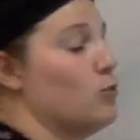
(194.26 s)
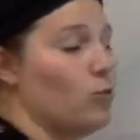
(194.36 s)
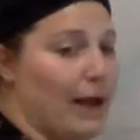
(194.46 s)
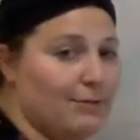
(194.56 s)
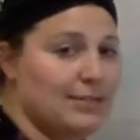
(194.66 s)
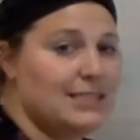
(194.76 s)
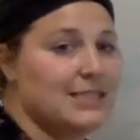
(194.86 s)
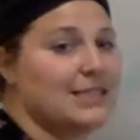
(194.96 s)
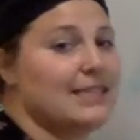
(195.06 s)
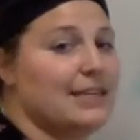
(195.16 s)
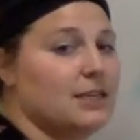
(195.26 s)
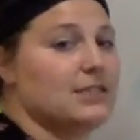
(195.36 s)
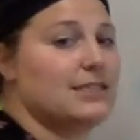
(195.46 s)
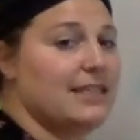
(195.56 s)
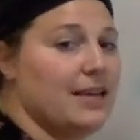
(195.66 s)
rounded to the
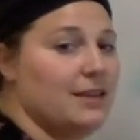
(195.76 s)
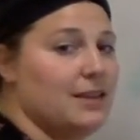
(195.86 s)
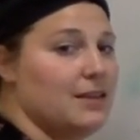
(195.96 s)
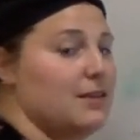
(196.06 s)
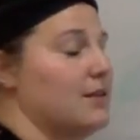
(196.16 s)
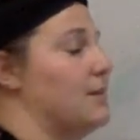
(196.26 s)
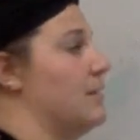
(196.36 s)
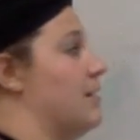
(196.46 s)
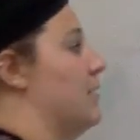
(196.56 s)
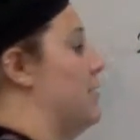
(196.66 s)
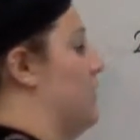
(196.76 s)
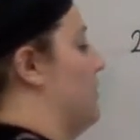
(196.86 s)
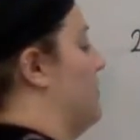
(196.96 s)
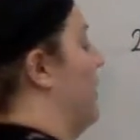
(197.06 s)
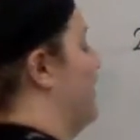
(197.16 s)
nearest 10th,
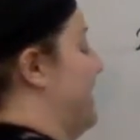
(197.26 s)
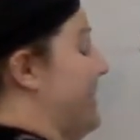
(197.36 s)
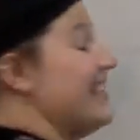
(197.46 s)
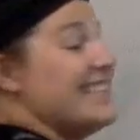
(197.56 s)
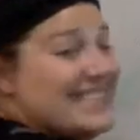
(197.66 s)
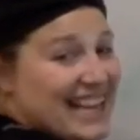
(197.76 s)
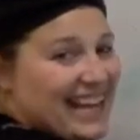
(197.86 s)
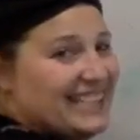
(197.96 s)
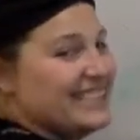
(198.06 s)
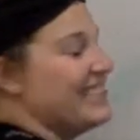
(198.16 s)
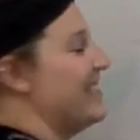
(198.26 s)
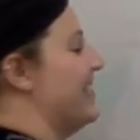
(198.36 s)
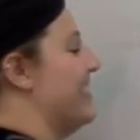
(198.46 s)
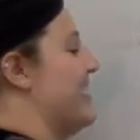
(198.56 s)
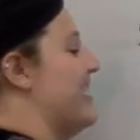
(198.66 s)
not 10th, 10th,
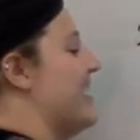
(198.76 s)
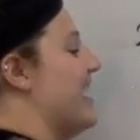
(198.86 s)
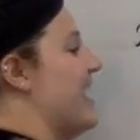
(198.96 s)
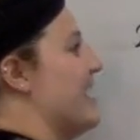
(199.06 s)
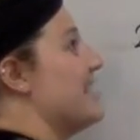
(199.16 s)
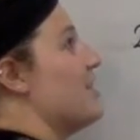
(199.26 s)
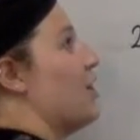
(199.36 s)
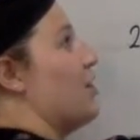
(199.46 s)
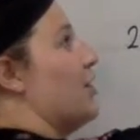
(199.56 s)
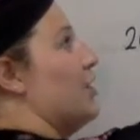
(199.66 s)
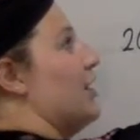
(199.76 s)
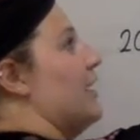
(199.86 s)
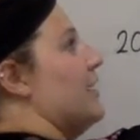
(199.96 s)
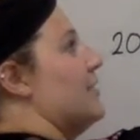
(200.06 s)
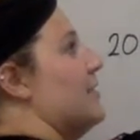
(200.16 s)
is 30.